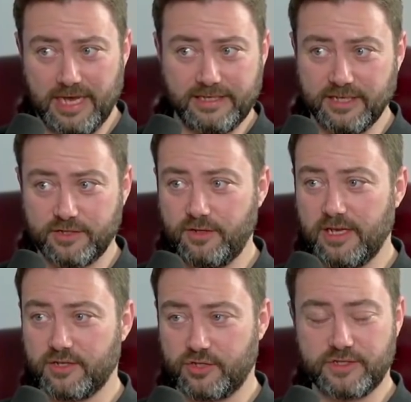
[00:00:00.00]
It doesn't.
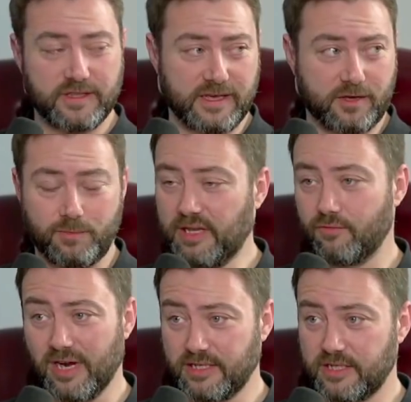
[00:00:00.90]
It's just that they're complete
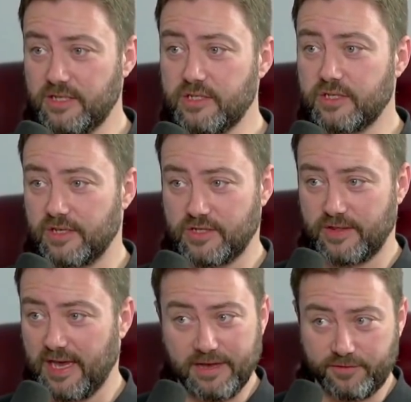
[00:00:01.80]
racists, and so
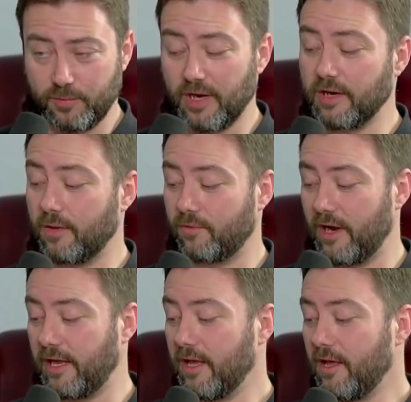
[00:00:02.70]
they have to bring it up,
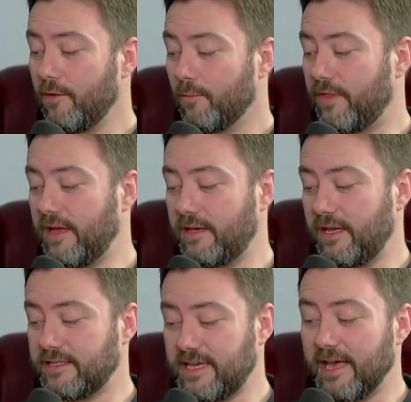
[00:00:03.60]
right? But then
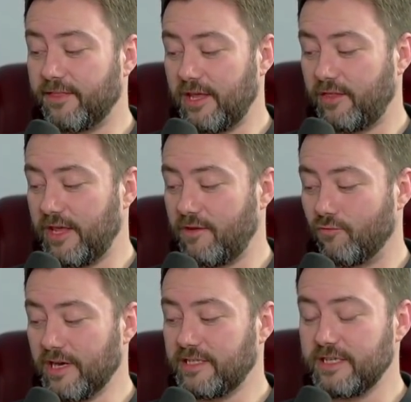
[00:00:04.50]
it's, the
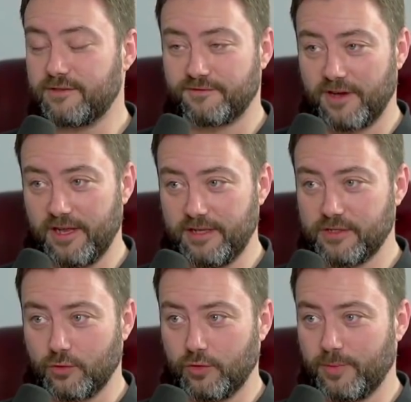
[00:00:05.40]
racist
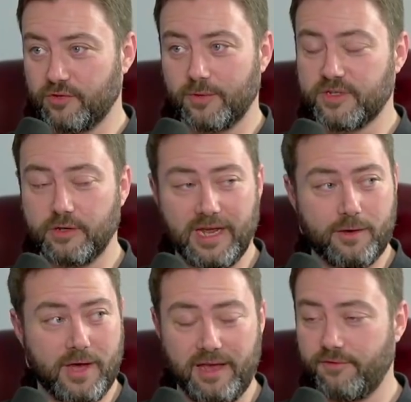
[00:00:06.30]
violence ordered by Trump. So
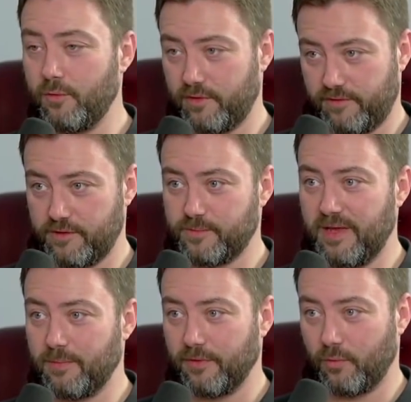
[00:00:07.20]
now every one of those
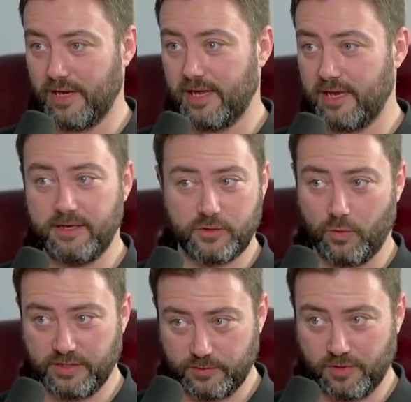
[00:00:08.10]
people that went in is a
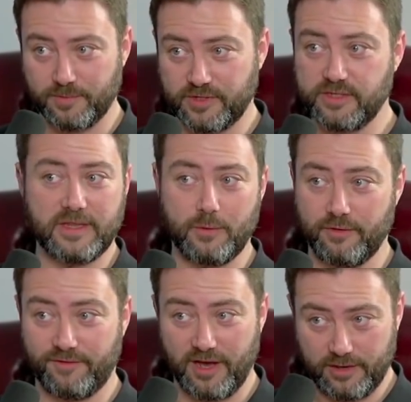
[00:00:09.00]
white supremacist. They were
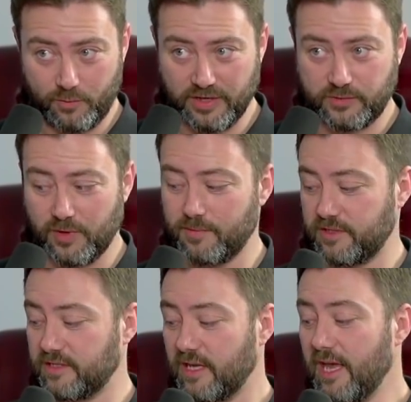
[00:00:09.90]
violent white
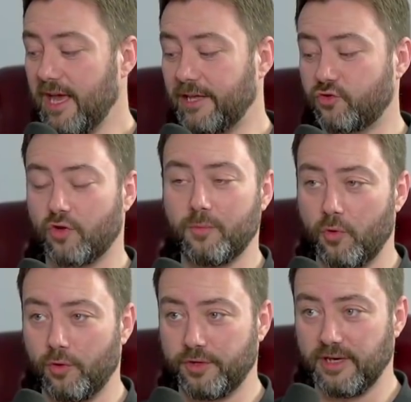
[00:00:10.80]
supremacists, and Trump
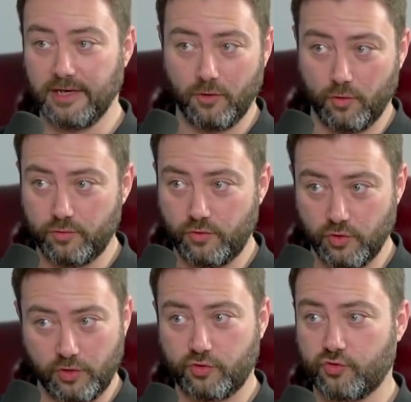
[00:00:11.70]
ordered it.
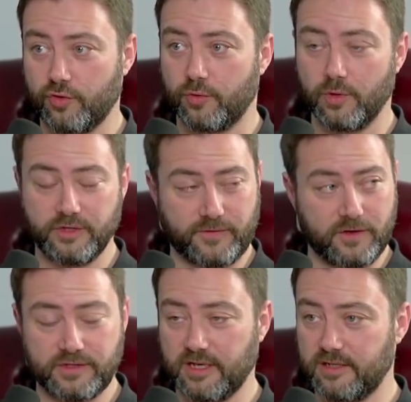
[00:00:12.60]
Not true, as
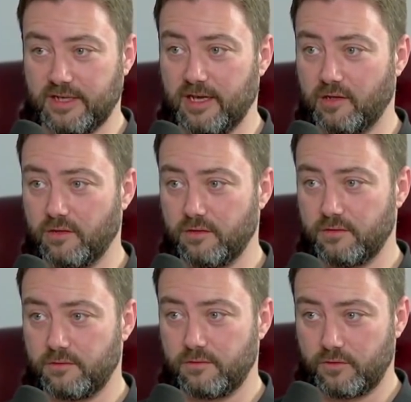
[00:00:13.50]
far as I can tell.
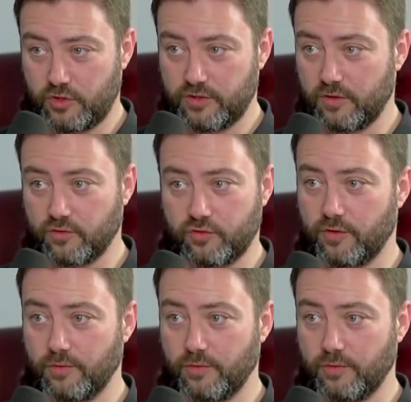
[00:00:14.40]
Just not true.